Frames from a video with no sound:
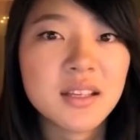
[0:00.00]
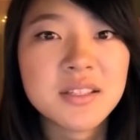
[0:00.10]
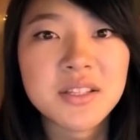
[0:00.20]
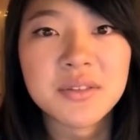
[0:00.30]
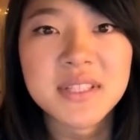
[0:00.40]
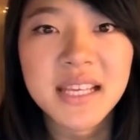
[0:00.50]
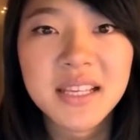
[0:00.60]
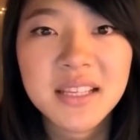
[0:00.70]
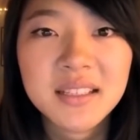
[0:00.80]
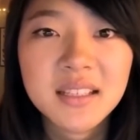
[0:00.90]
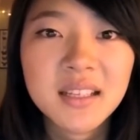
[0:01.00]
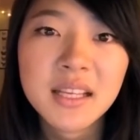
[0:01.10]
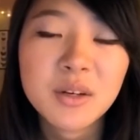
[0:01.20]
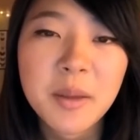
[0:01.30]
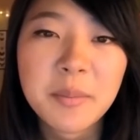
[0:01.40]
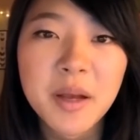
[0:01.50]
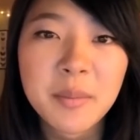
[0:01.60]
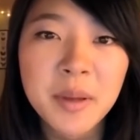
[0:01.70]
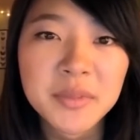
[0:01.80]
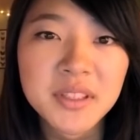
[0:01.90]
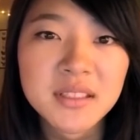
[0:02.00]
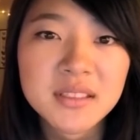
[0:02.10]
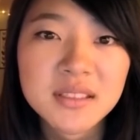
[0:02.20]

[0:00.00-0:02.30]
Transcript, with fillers: with Uxie, because it can wipe memories.